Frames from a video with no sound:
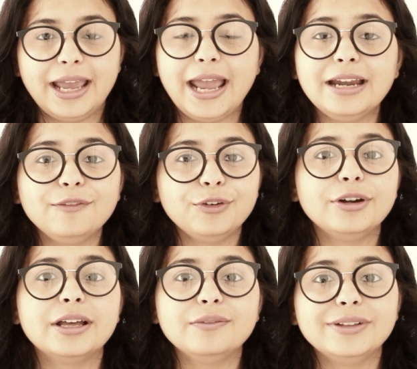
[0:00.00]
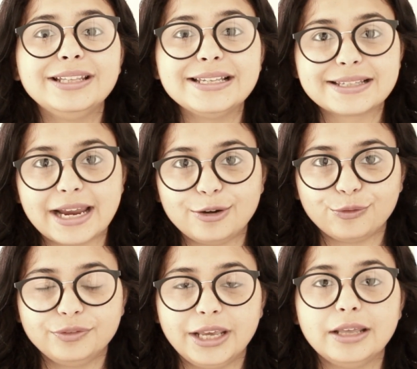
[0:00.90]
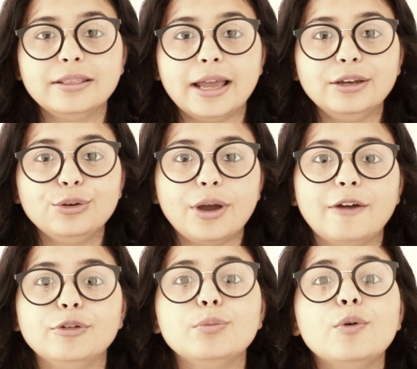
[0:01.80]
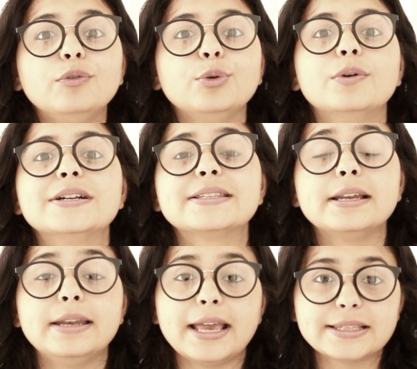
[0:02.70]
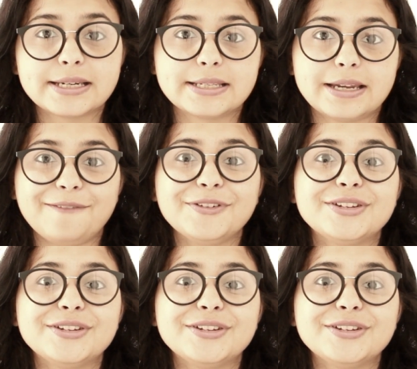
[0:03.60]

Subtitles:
And if you're done with these kind of things, then you have to move towards the next step,